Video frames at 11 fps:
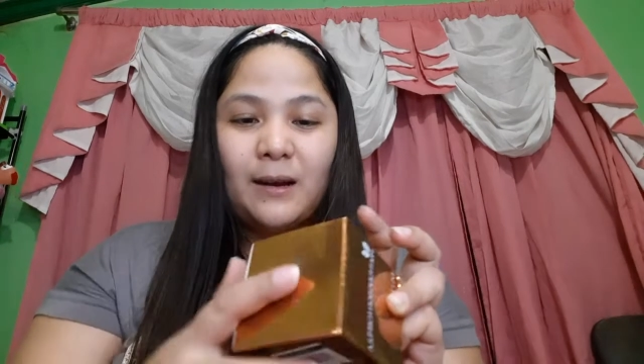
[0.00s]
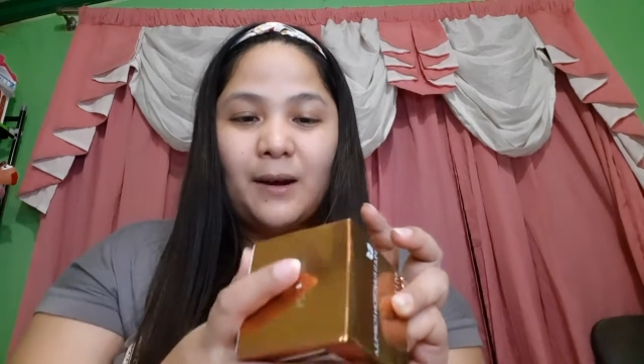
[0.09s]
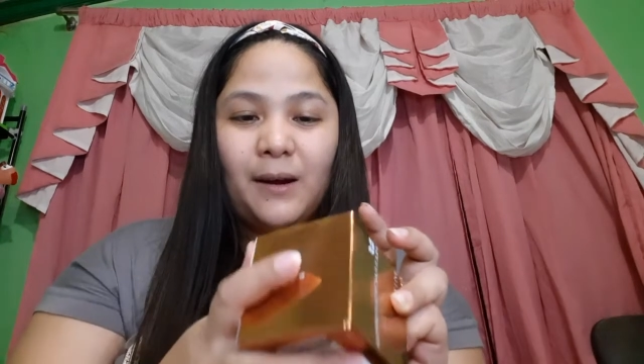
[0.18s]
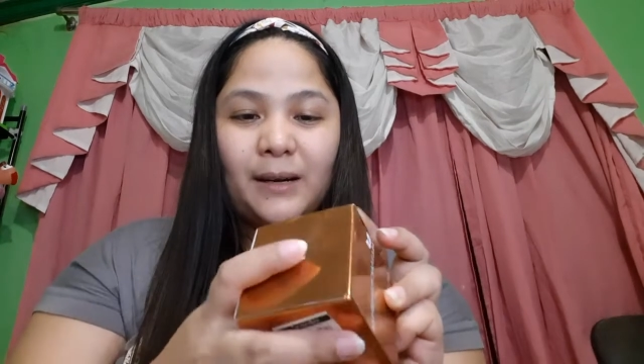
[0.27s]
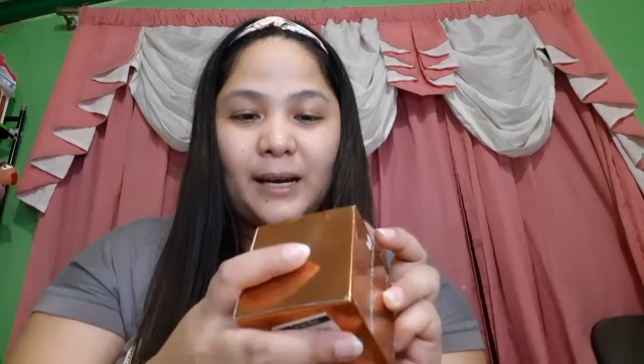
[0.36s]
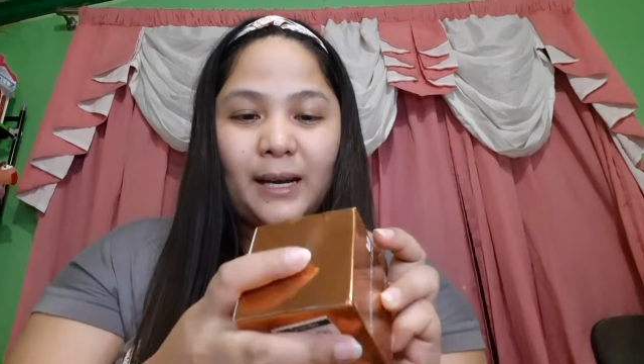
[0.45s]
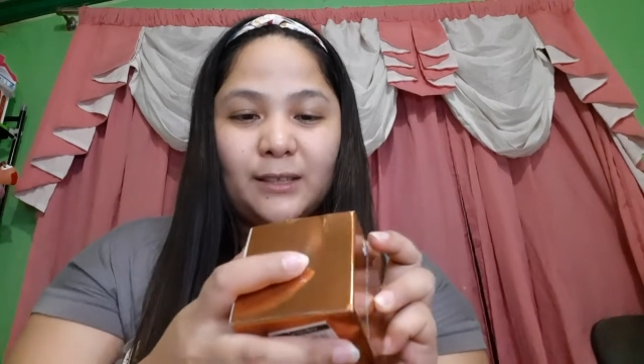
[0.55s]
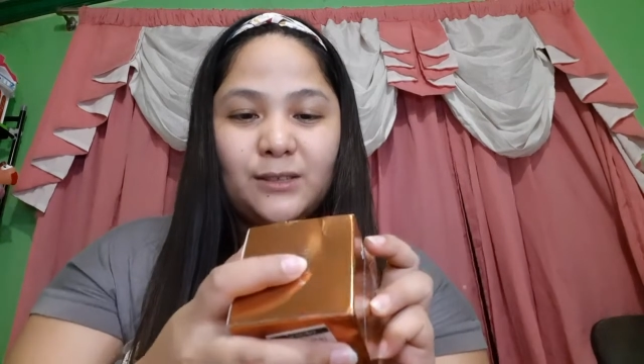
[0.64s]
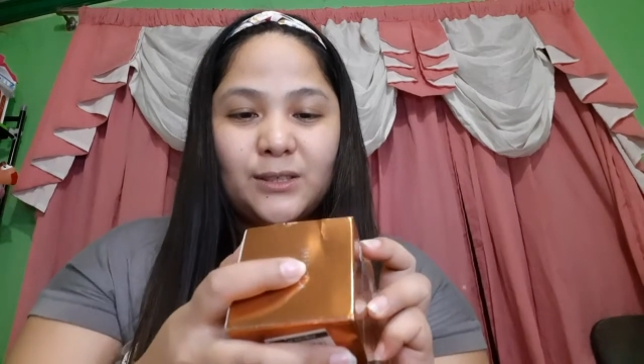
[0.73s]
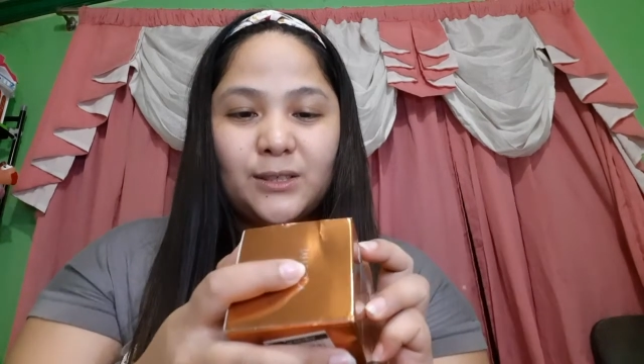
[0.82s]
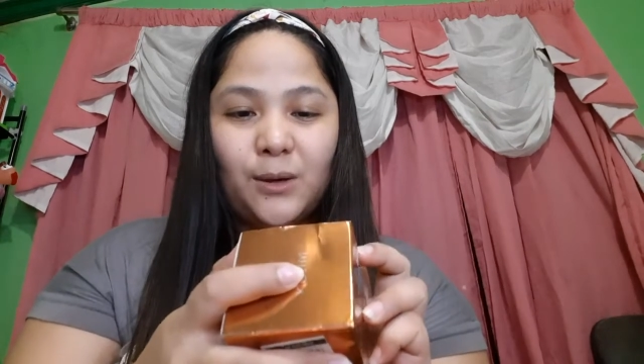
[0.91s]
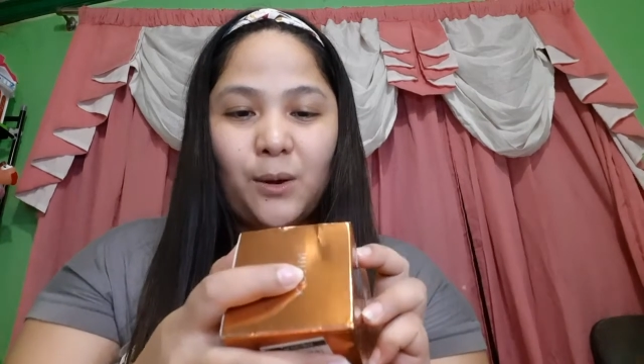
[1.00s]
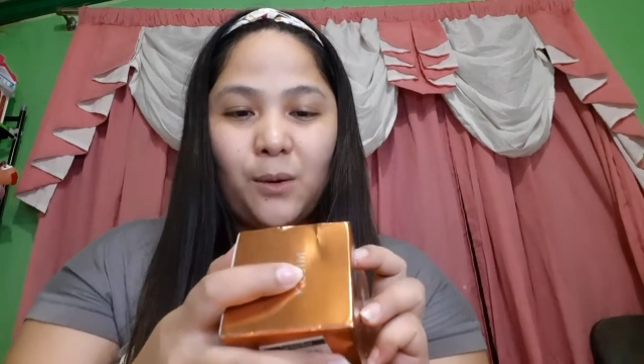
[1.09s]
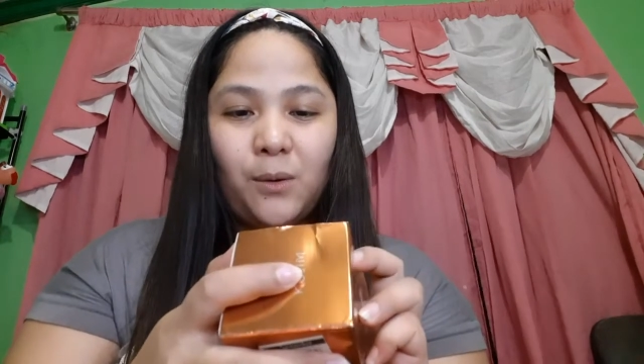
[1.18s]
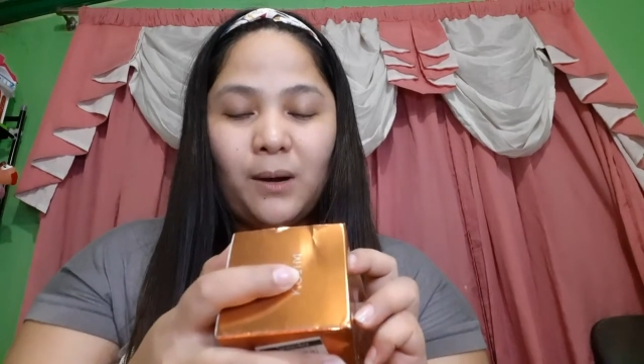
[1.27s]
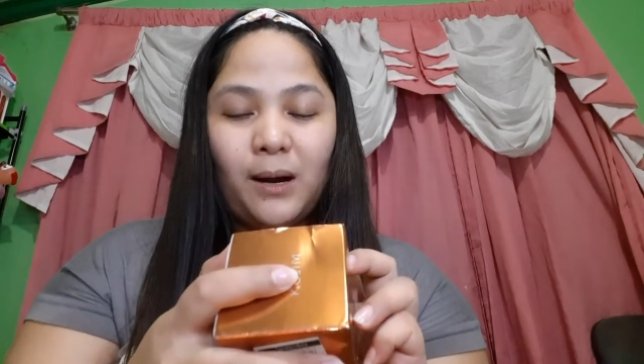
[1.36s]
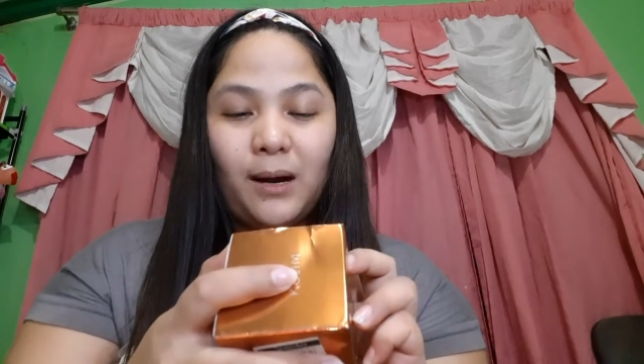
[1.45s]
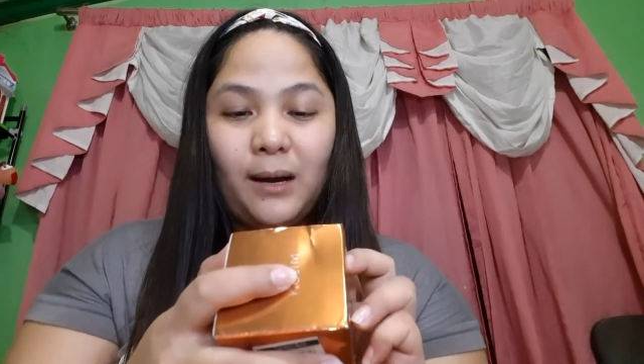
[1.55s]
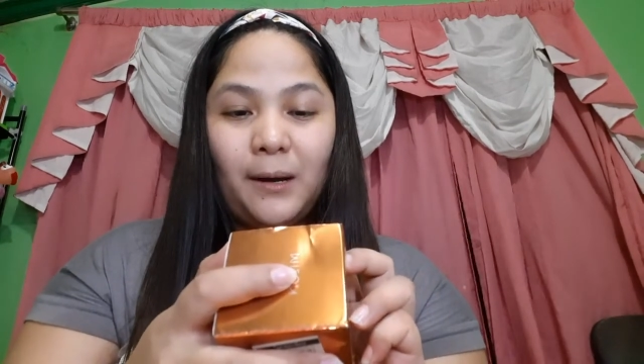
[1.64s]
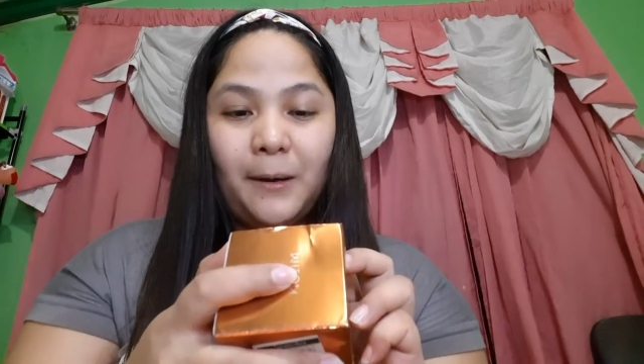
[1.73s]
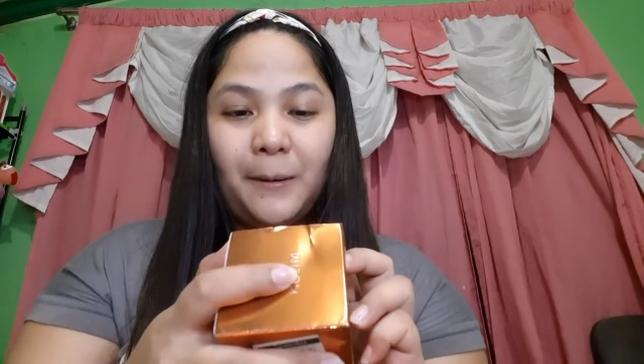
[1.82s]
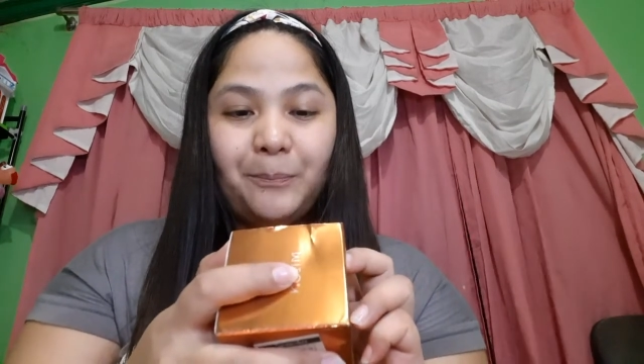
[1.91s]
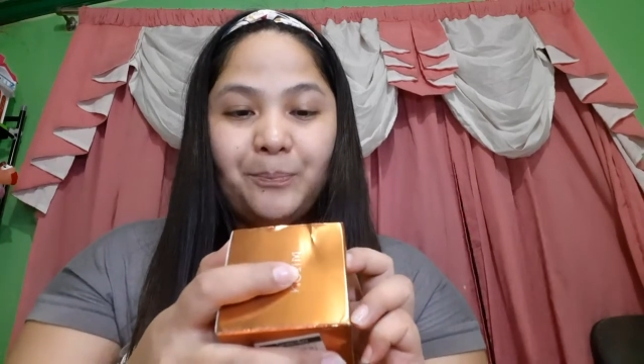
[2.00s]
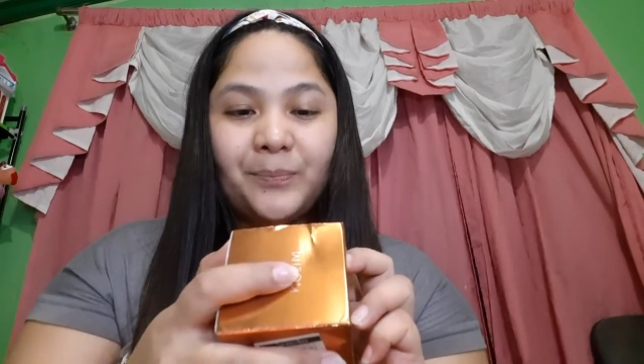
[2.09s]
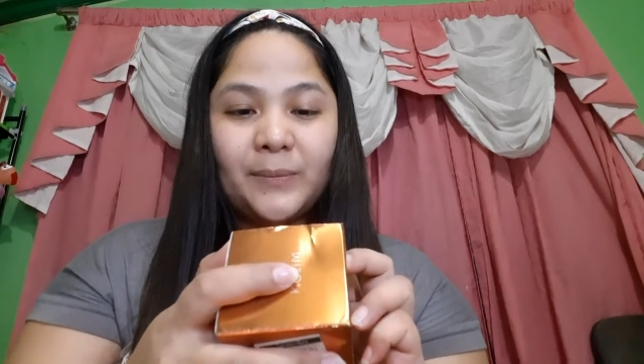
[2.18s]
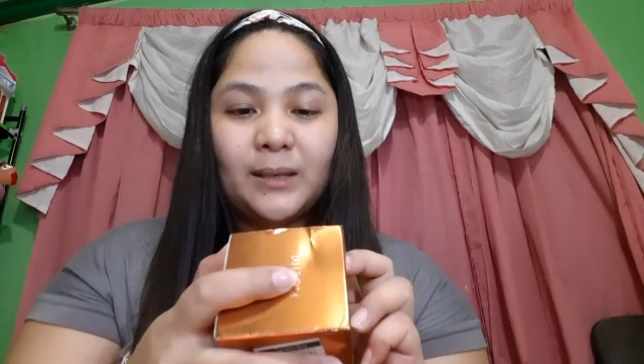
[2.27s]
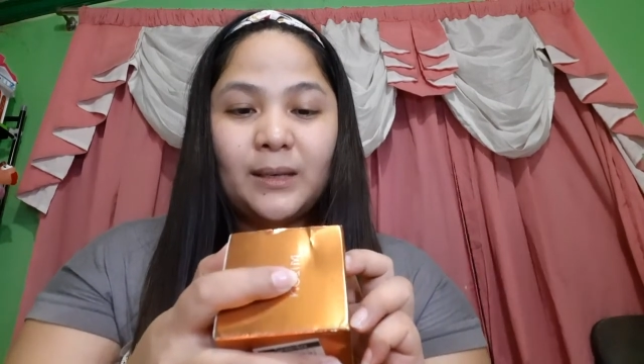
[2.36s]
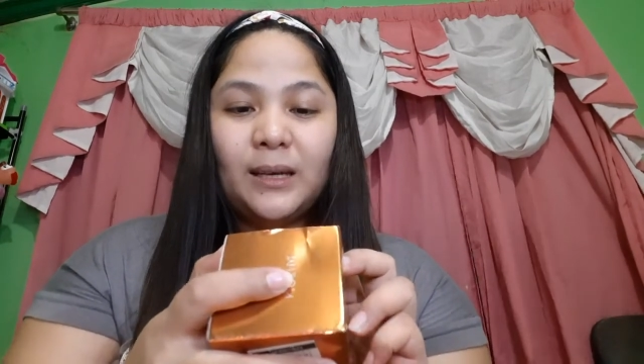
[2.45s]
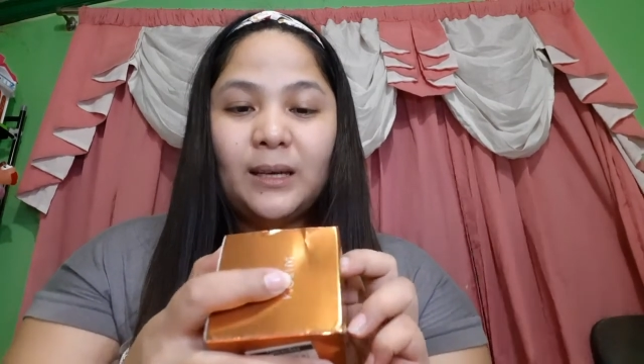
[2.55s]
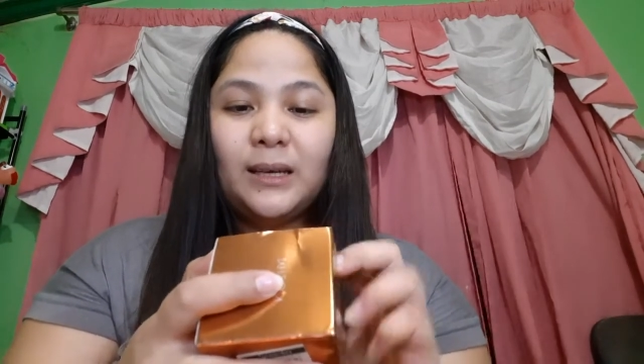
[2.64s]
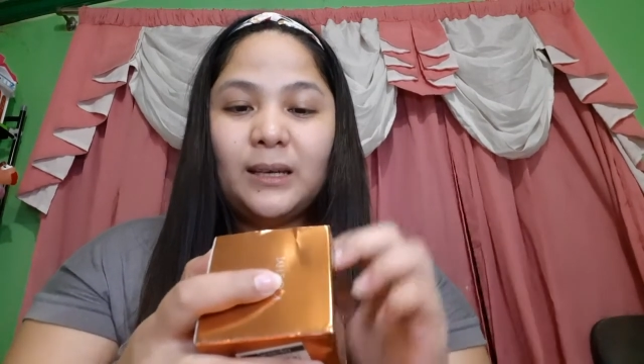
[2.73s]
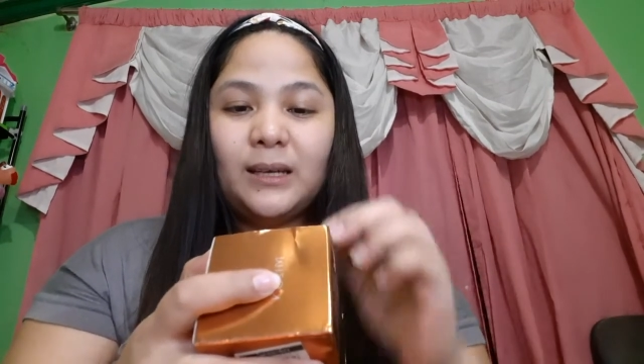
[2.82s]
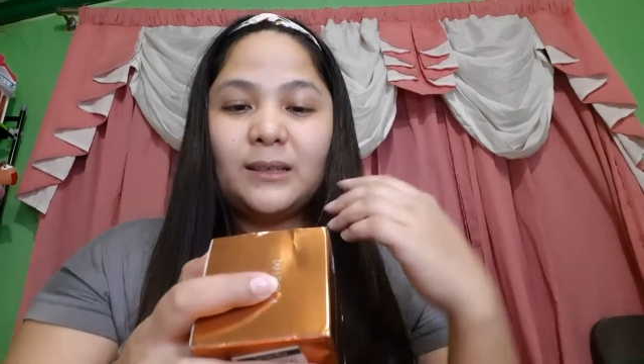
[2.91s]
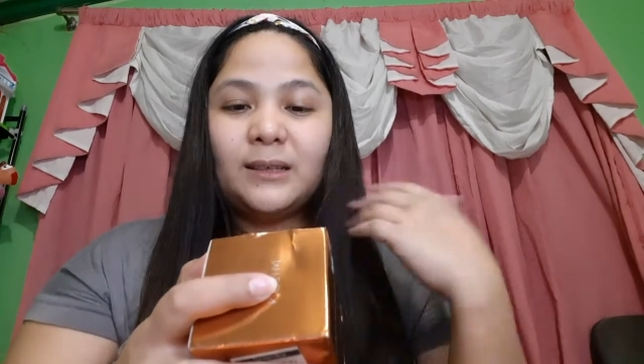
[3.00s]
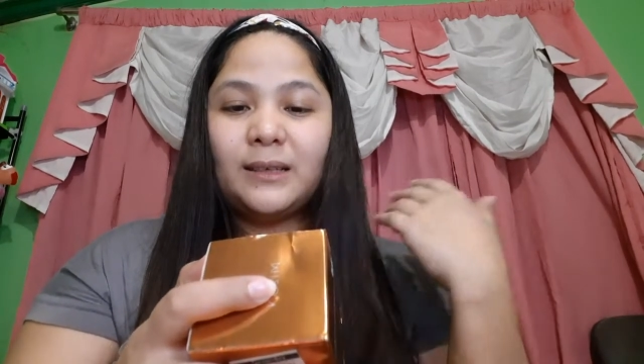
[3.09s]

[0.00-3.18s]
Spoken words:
Alright, so it